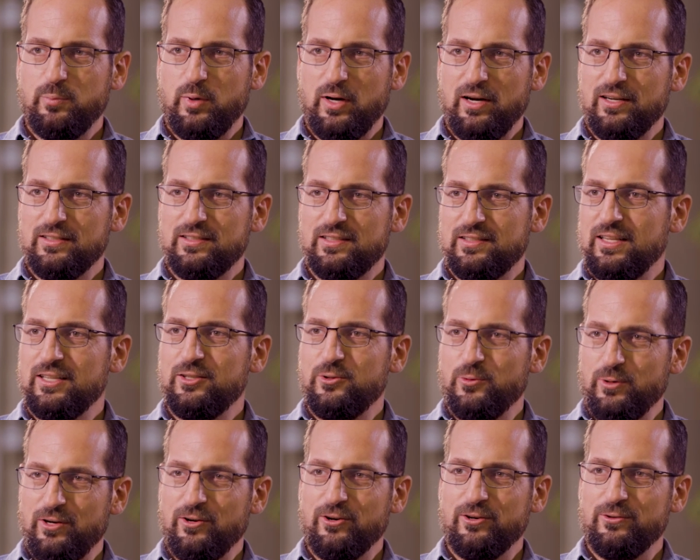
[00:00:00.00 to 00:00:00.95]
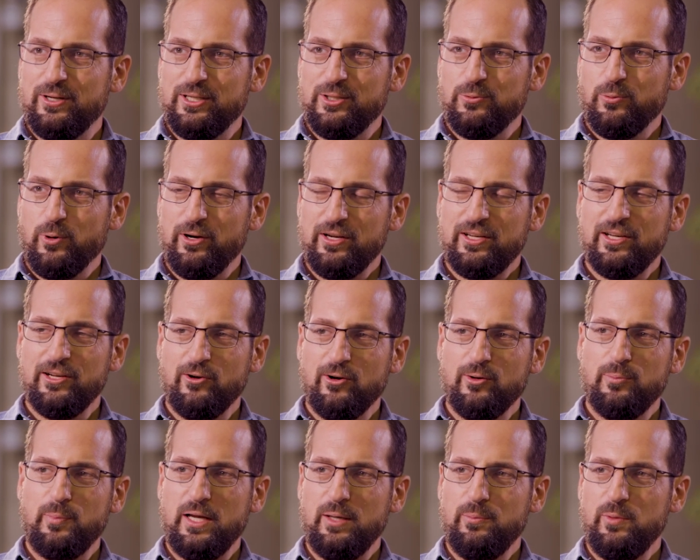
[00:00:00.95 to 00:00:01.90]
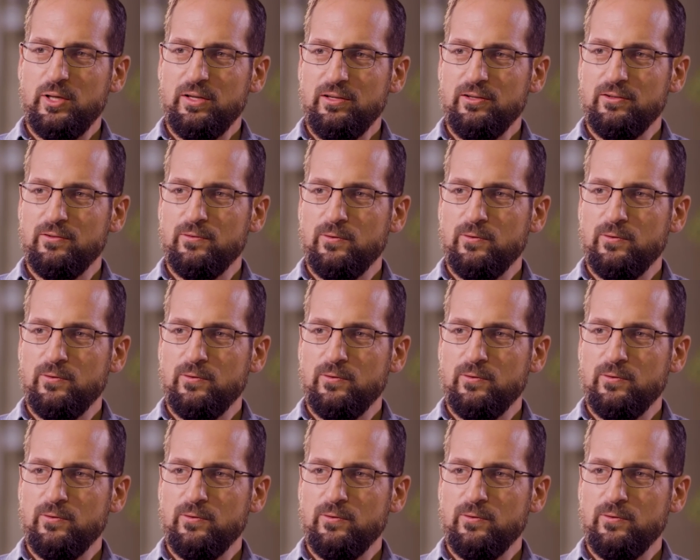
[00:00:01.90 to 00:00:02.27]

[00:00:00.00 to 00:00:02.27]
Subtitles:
parts that you are already working on, maybe?